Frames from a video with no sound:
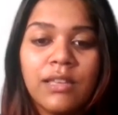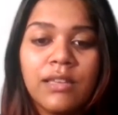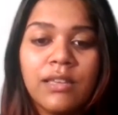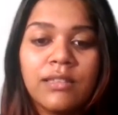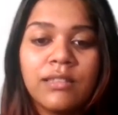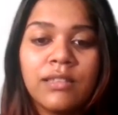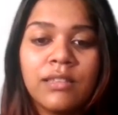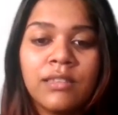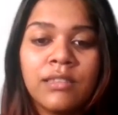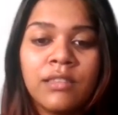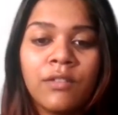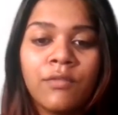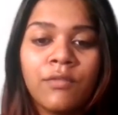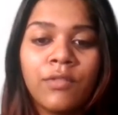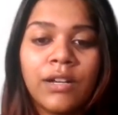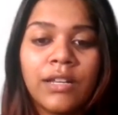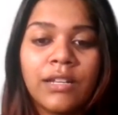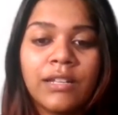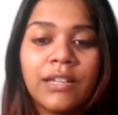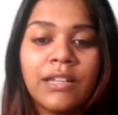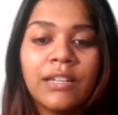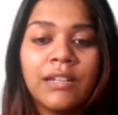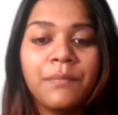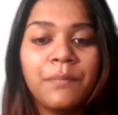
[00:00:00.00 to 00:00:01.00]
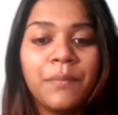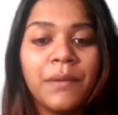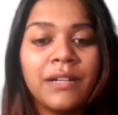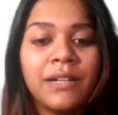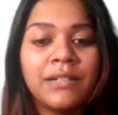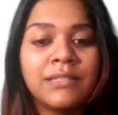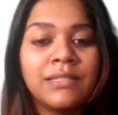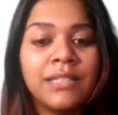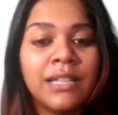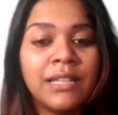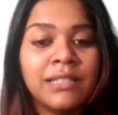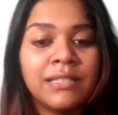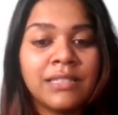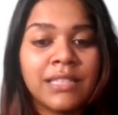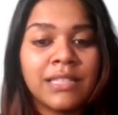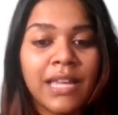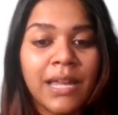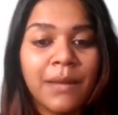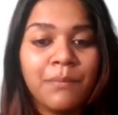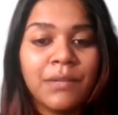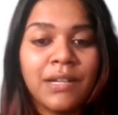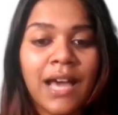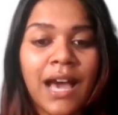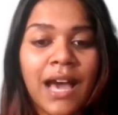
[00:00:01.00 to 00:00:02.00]
Since the worker repeats the
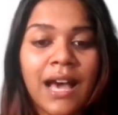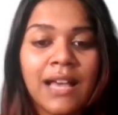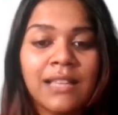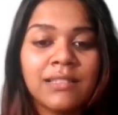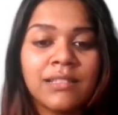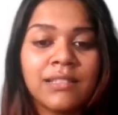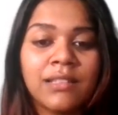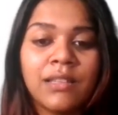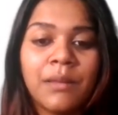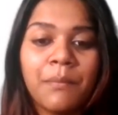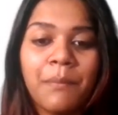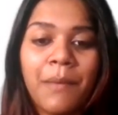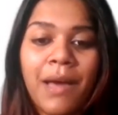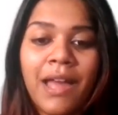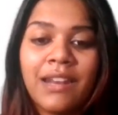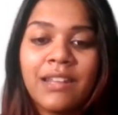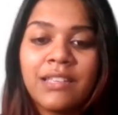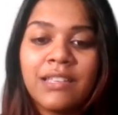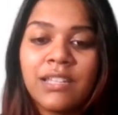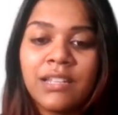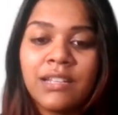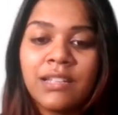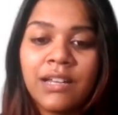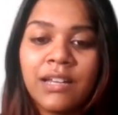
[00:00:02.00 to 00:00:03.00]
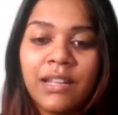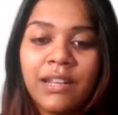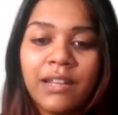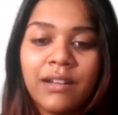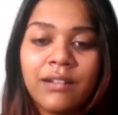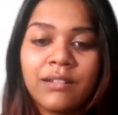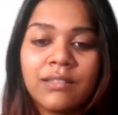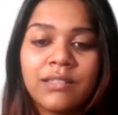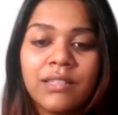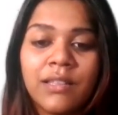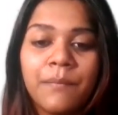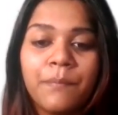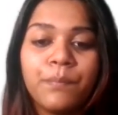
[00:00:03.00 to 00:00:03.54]
same task, the manager corrects